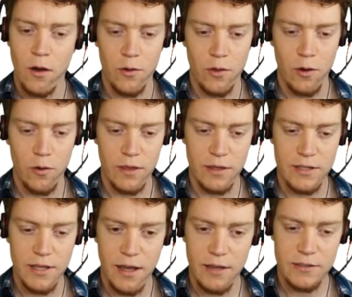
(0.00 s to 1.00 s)
Although the
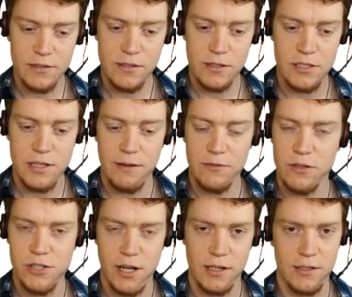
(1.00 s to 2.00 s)
tasks can just have
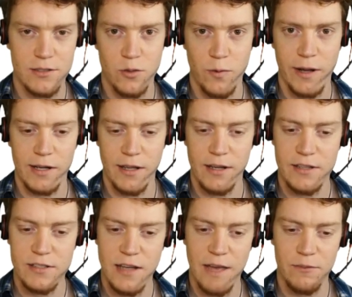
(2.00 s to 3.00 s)
checklists directly, it
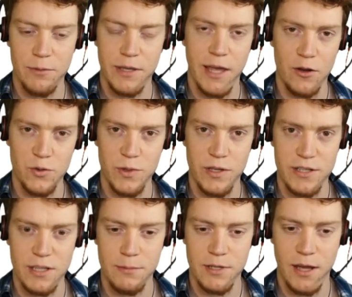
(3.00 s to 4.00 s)
doesn't have to be couched within a
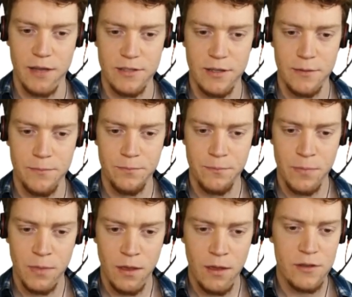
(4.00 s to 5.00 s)
subtask.
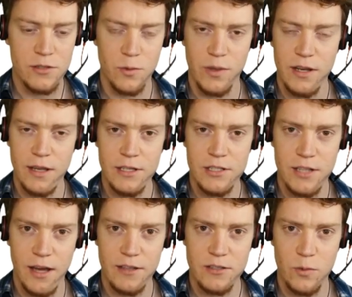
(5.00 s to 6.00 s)
So within each
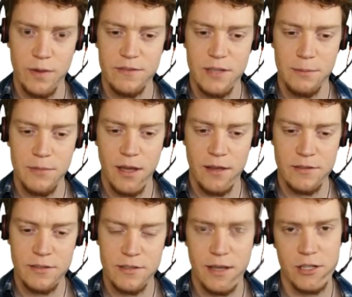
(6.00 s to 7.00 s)
task, we have
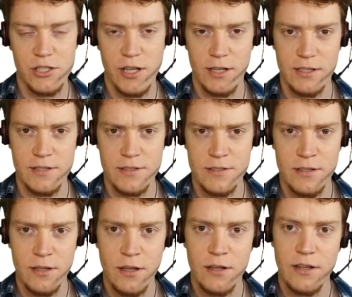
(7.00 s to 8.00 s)
subtasks and checklists
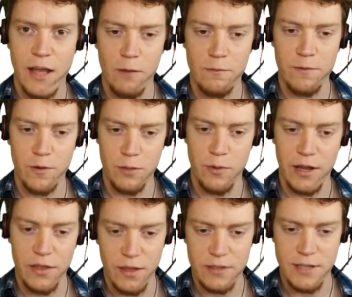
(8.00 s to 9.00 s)
to help further
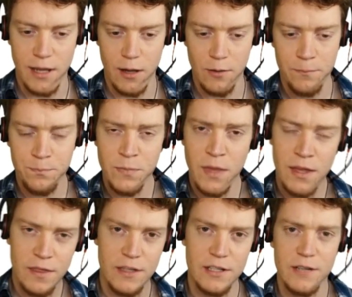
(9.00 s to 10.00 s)
break things down.
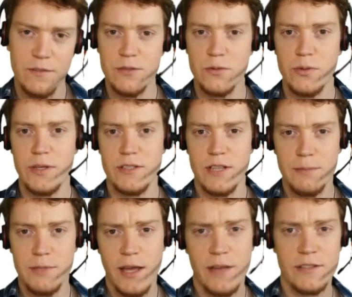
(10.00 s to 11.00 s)
The difference between
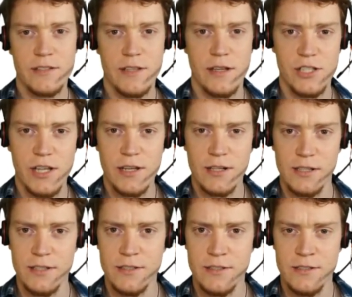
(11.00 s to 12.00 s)
subtasks and
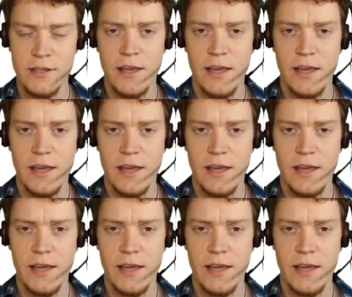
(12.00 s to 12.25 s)
checklists